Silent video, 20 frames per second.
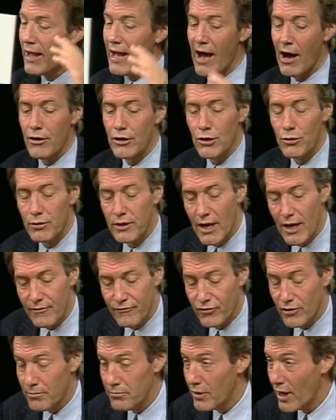do you
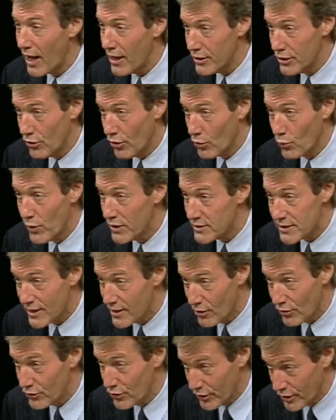get from not knowing what
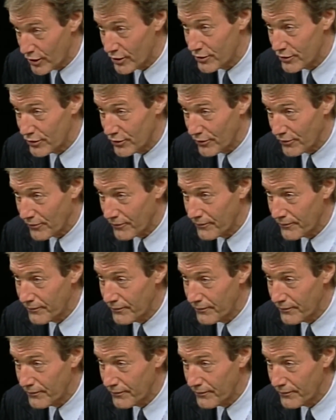the hell you're going to do?